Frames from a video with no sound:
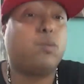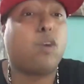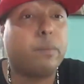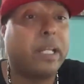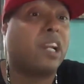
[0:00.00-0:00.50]

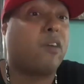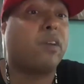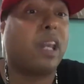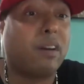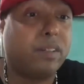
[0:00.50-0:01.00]
wanted me to learn
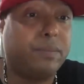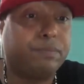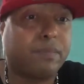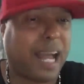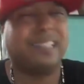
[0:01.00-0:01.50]
to love her.
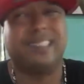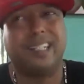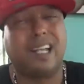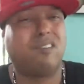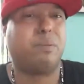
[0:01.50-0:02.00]
I
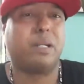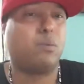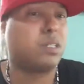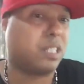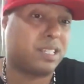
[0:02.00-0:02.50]
did love her, but it
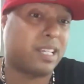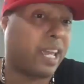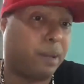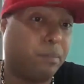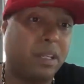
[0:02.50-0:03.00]
wasn't the
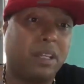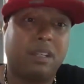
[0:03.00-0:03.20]
same